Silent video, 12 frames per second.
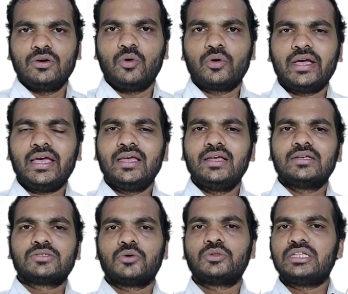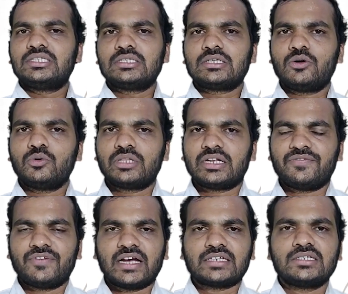Okay, so this is how the
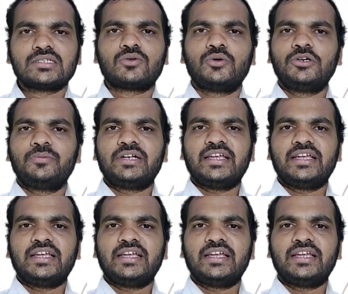refraction is going to be